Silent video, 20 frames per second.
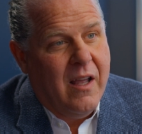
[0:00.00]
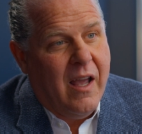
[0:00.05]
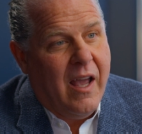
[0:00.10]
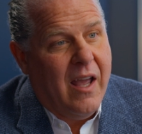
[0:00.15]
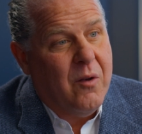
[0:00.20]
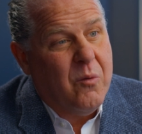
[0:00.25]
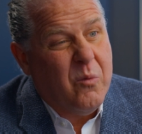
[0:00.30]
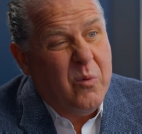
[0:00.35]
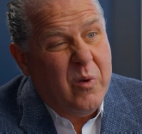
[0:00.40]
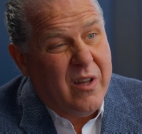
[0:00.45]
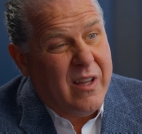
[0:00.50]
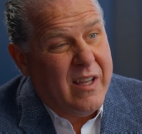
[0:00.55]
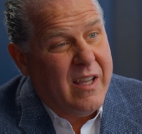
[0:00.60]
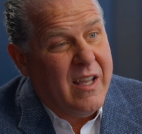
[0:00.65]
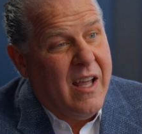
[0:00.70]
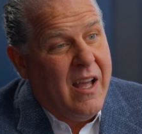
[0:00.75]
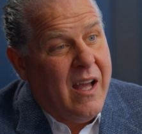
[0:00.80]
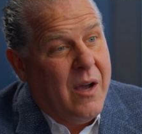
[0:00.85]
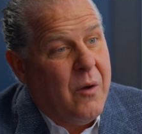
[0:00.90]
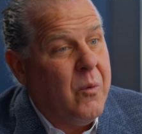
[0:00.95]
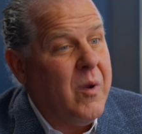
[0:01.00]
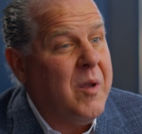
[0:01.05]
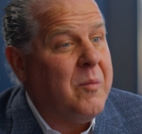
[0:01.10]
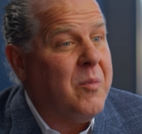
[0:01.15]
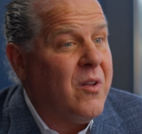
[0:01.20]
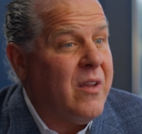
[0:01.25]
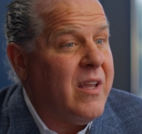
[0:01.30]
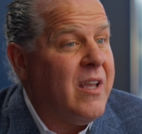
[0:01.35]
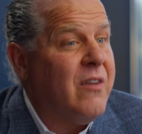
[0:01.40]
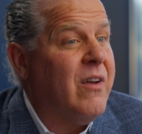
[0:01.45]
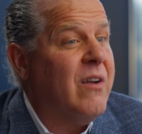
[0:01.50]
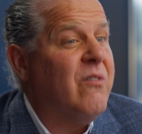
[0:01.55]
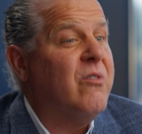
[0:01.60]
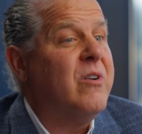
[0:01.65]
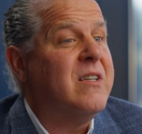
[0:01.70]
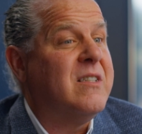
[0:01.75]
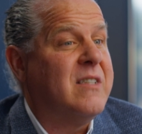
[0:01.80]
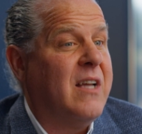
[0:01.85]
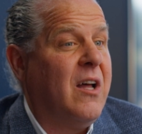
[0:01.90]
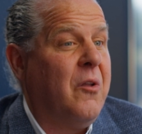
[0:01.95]
and really, we believe
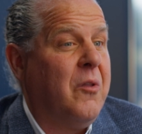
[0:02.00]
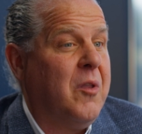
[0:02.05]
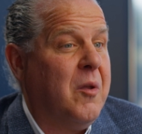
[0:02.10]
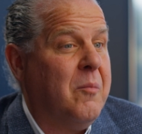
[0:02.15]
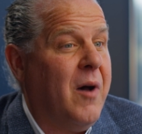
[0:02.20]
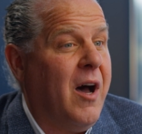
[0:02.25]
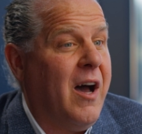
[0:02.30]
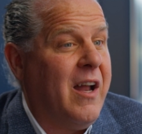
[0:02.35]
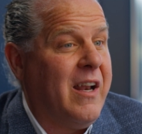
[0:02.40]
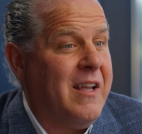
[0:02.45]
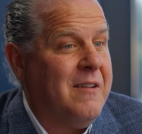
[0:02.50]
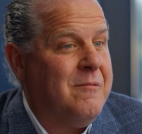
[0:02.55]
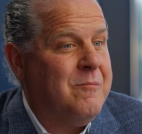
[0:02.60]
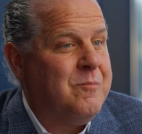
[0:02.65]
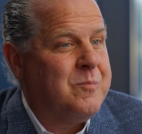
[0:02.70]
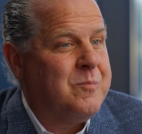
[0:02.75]
every cell in the body